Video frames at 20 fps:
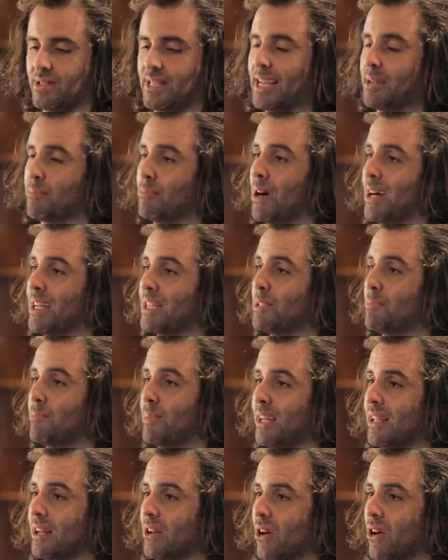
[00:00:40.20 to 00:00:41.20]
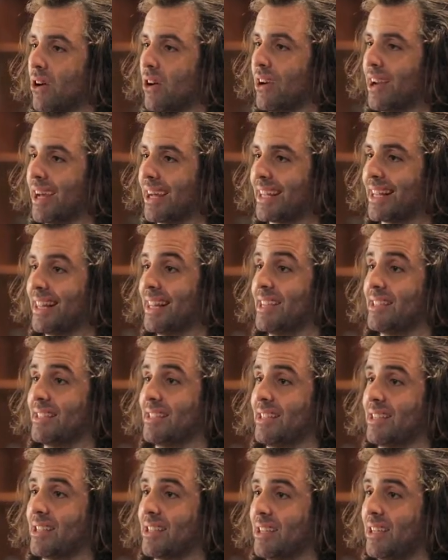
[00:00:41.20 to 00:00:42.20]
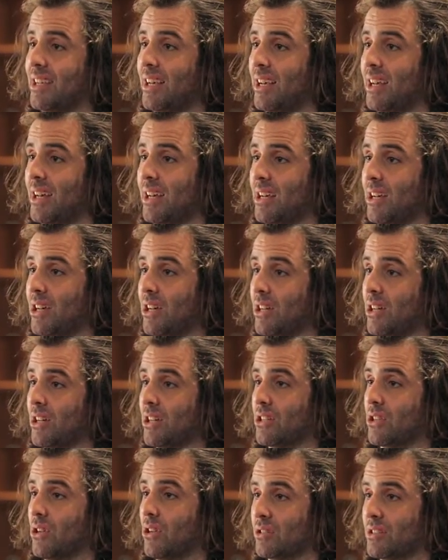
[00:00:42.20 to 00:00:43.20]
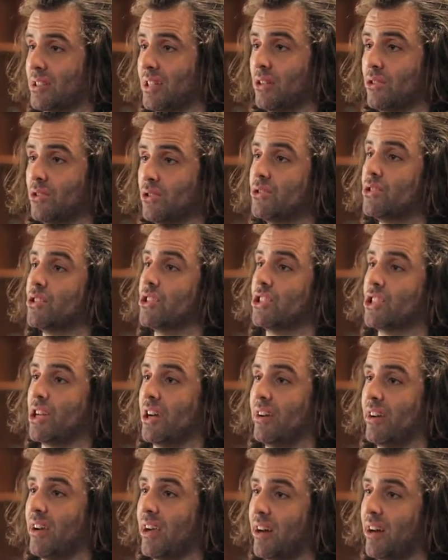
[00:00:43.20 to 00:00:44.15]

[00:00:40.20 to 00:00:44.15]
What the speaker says: take my spin on a classic cocktail using cherry